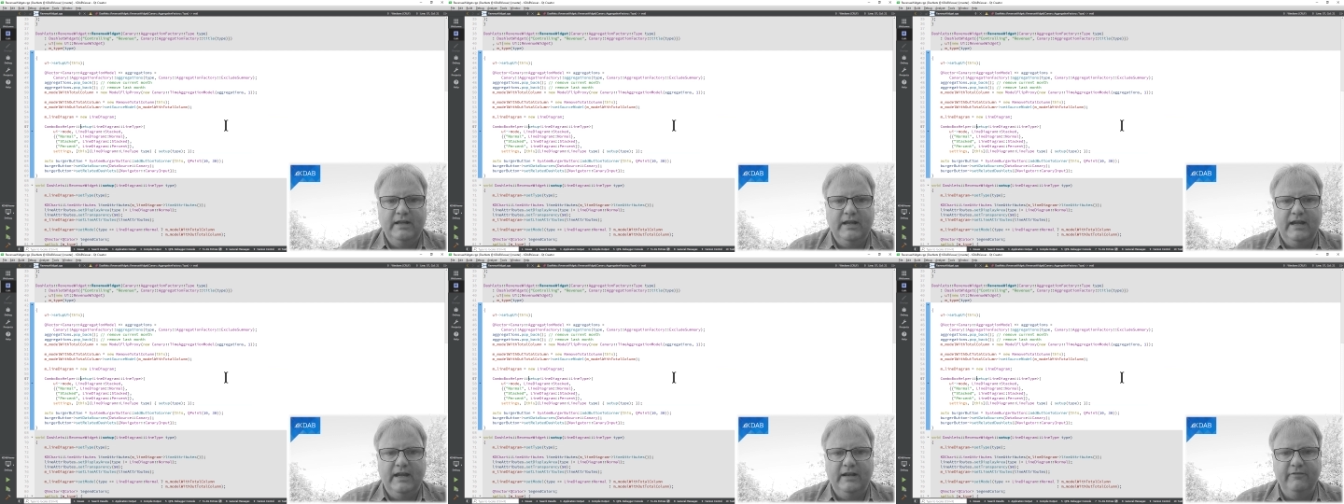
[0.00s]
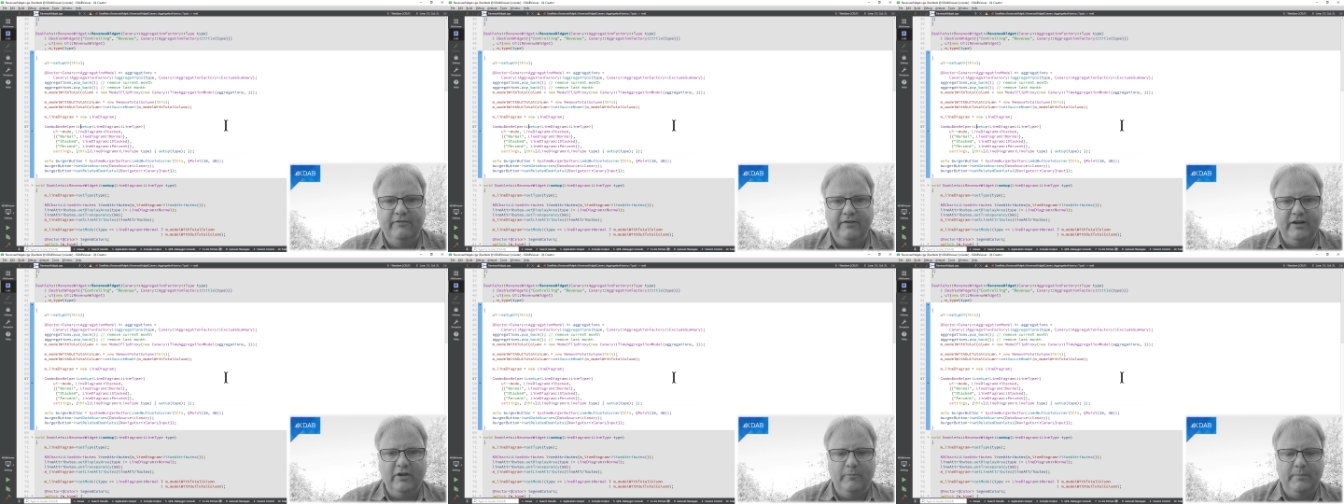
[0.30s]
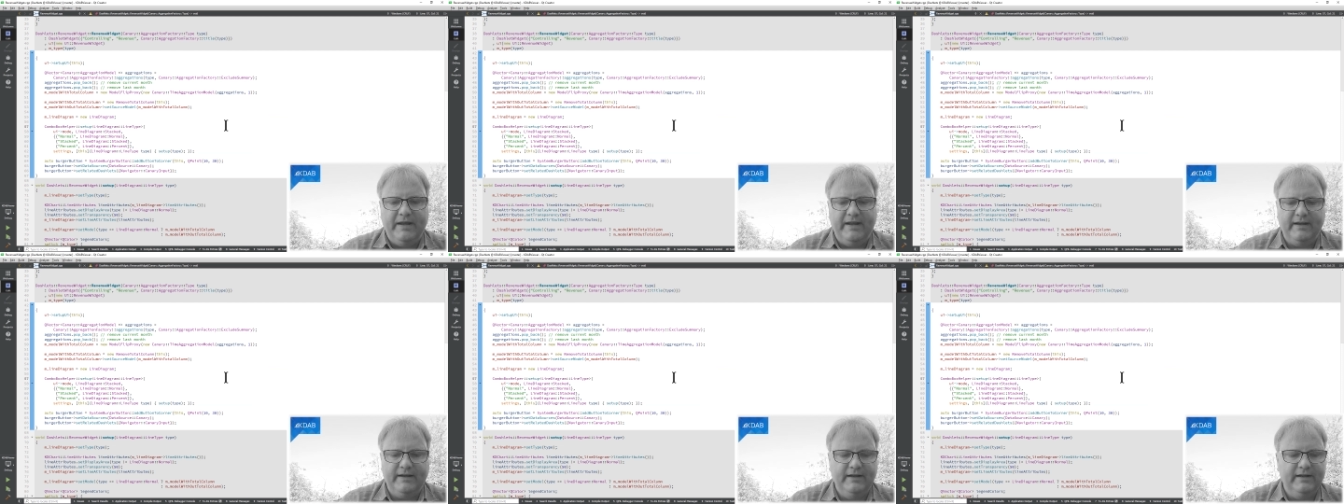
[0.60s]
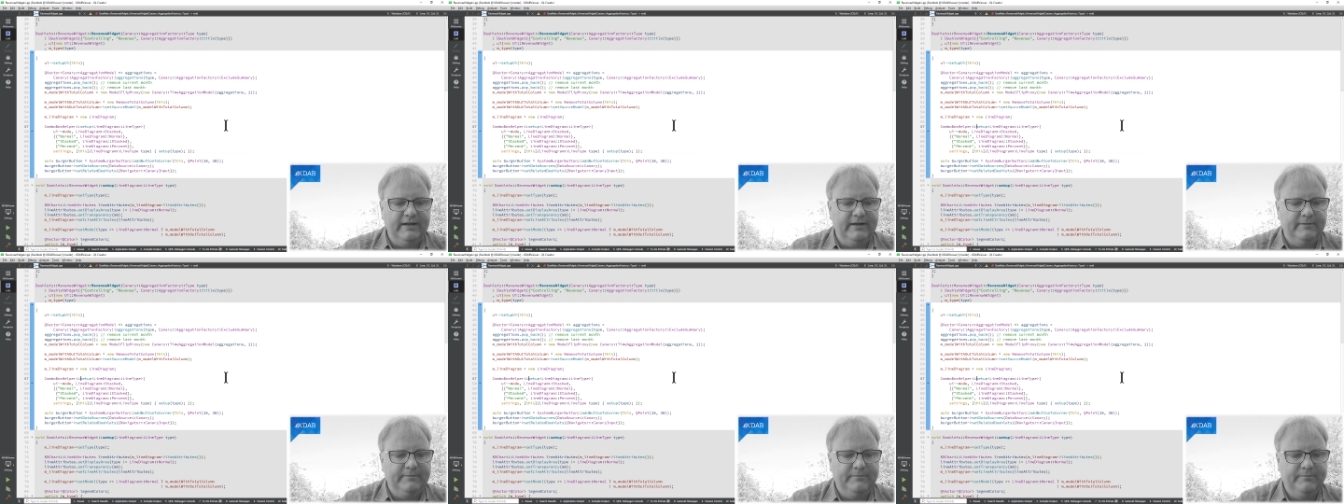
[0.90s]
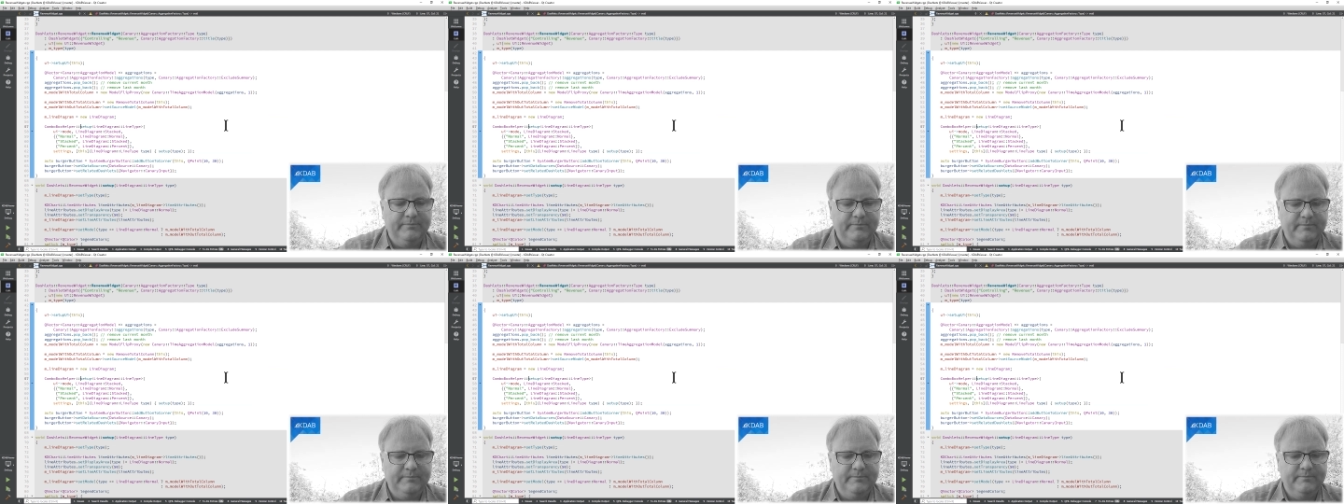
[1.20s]
And if I go back again,
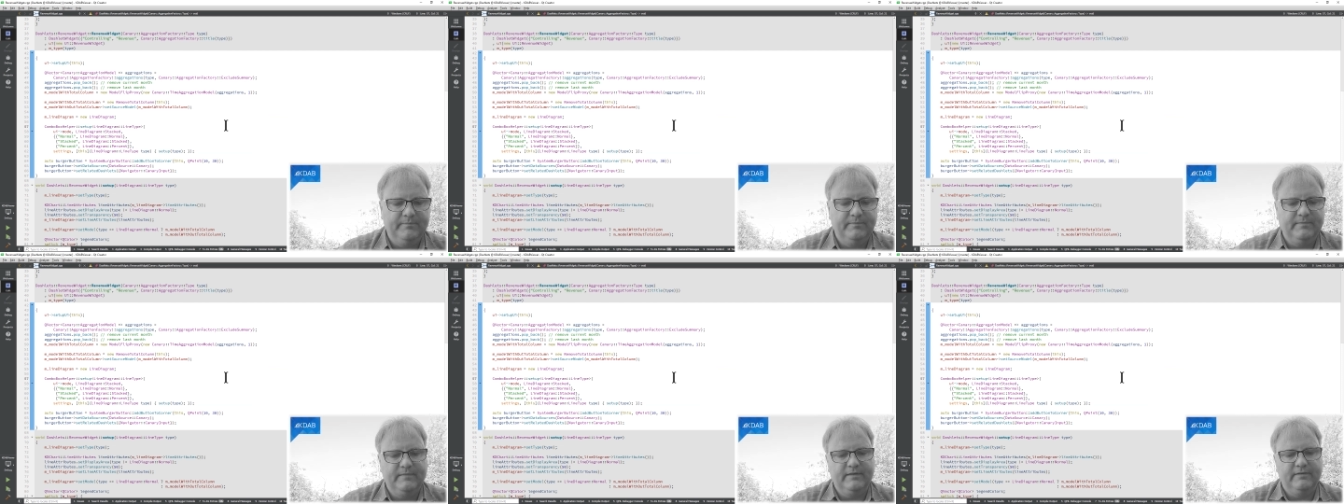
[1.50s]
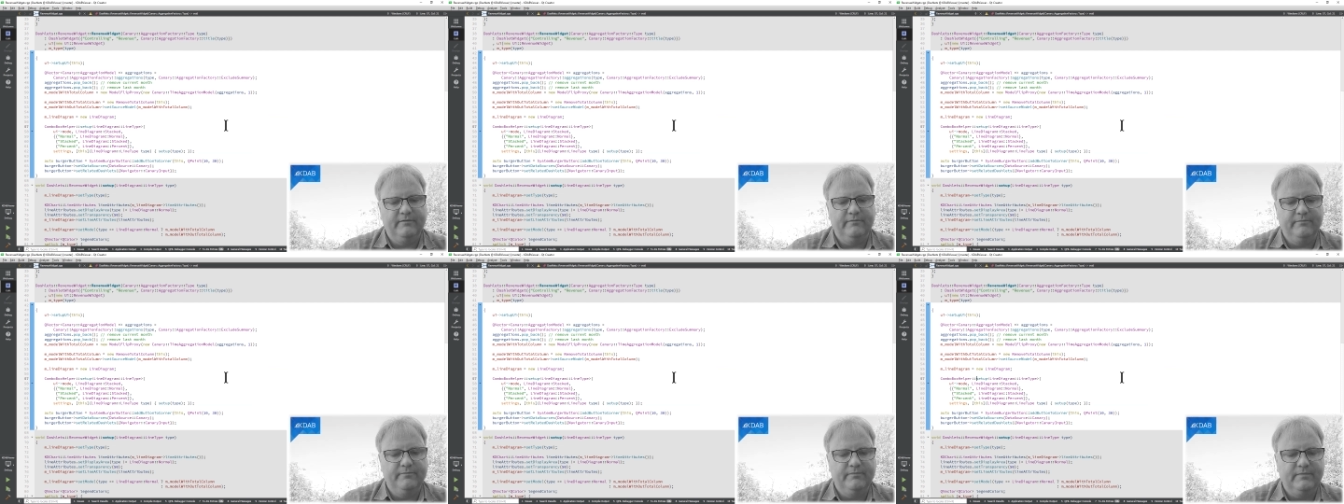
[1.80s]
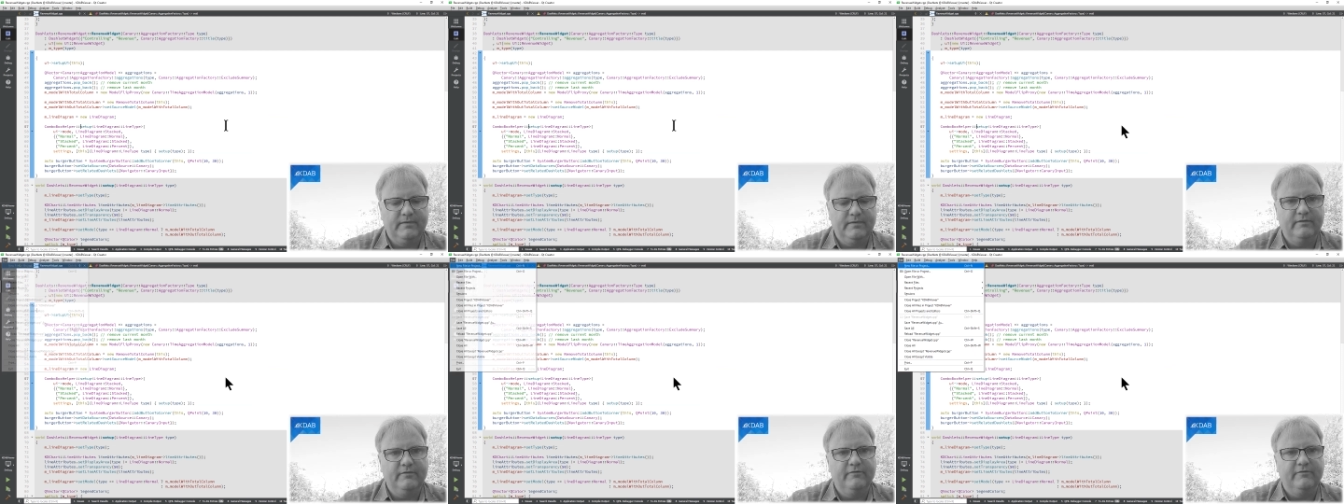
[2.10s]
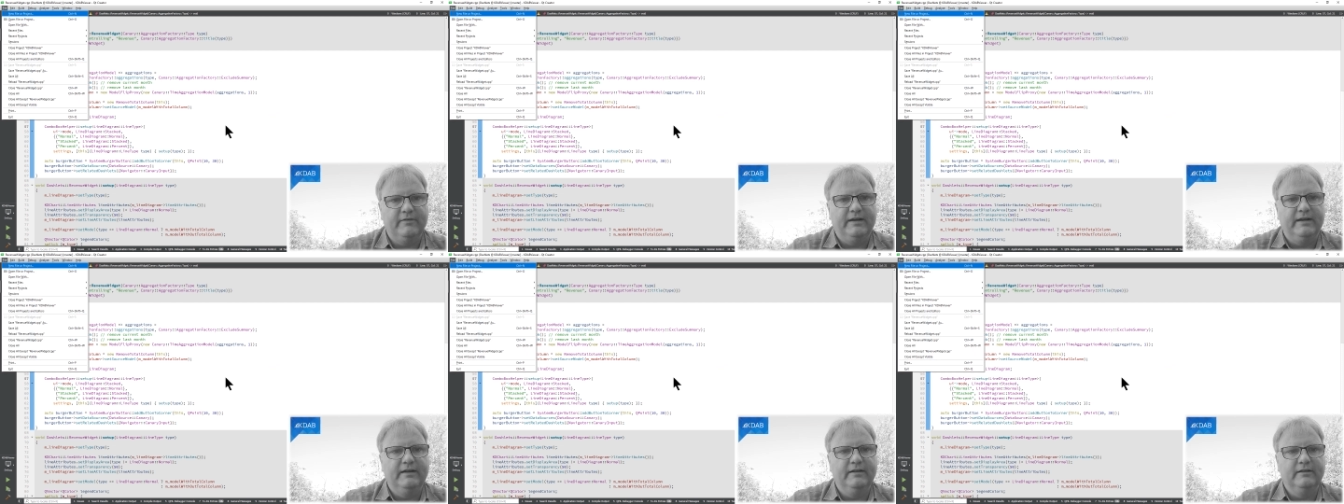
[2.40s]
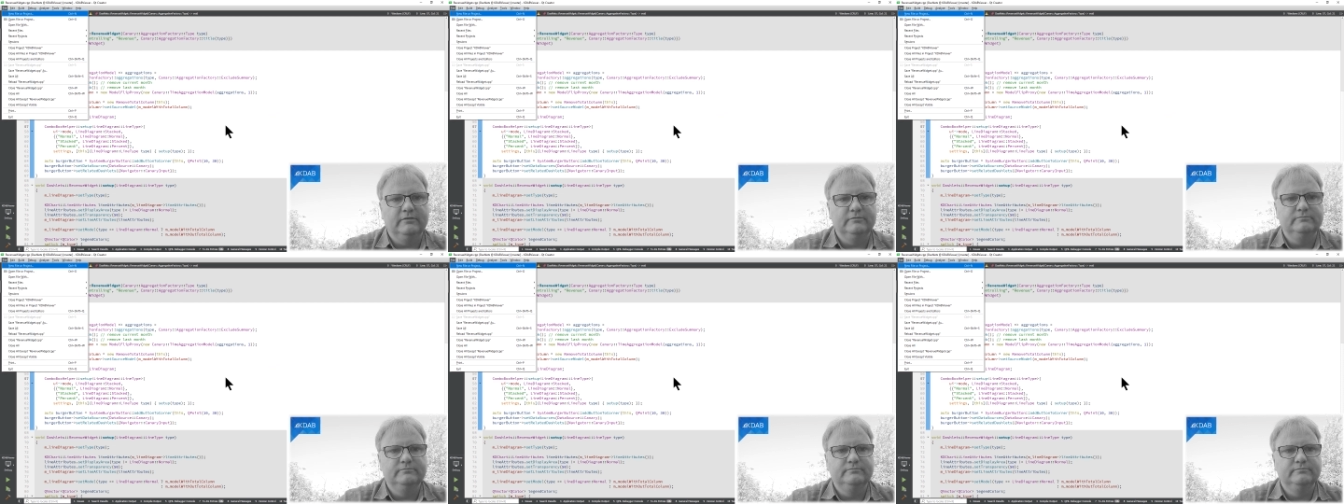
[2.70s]
file,